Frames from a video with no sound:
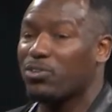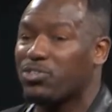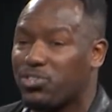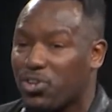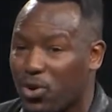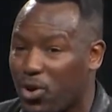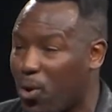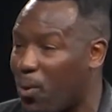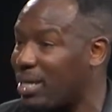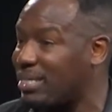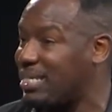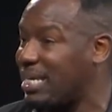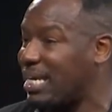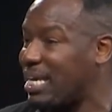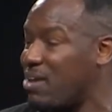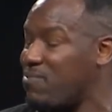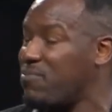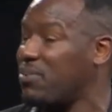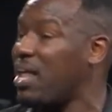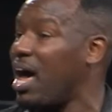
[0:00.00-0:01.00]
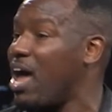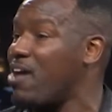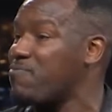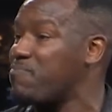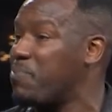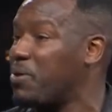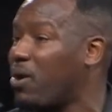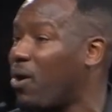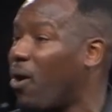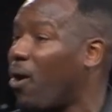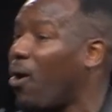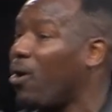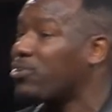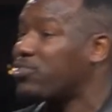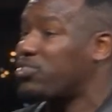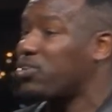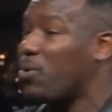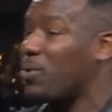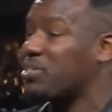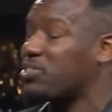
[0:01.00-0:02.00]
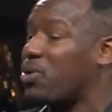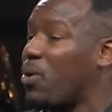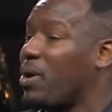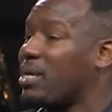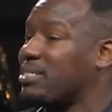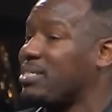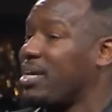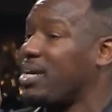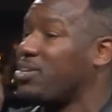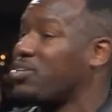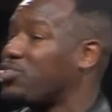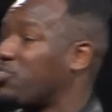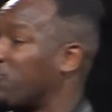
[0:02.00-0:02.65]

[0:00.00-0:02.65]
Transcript: also going to give life, but also is going to